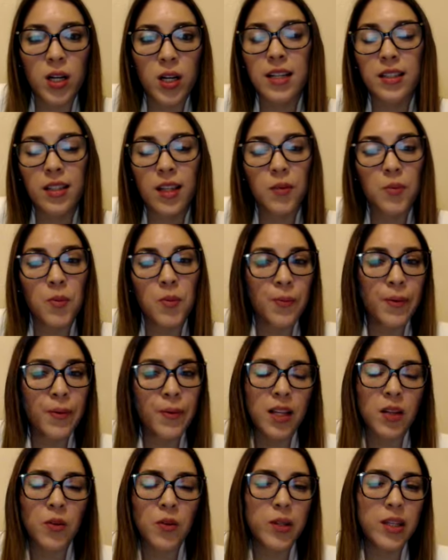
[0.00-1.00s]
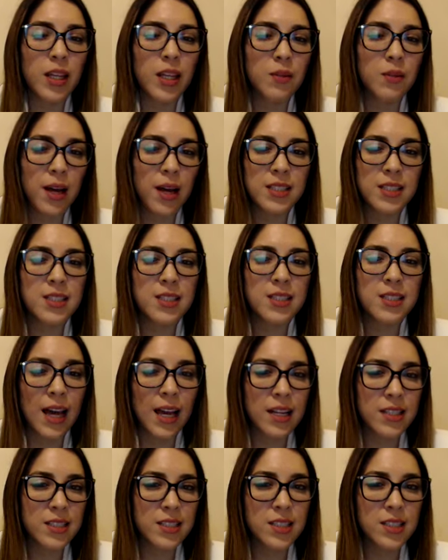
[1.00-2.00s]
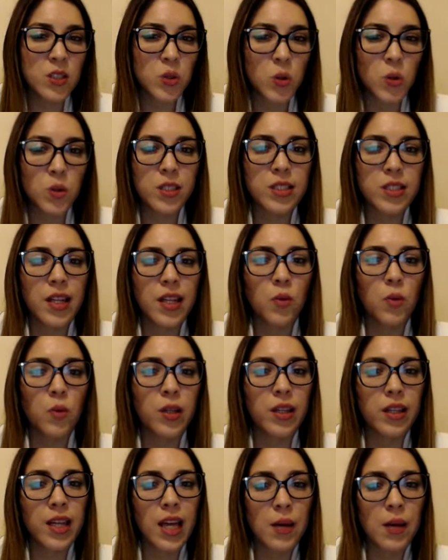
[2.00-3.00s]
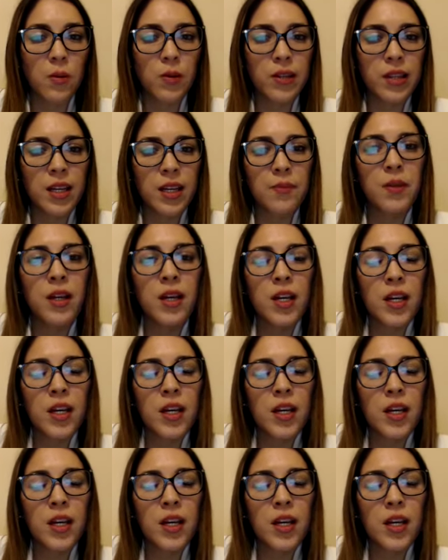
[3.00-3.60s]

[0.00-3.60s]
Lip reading: are not provided with advanced analysis tools that will enable them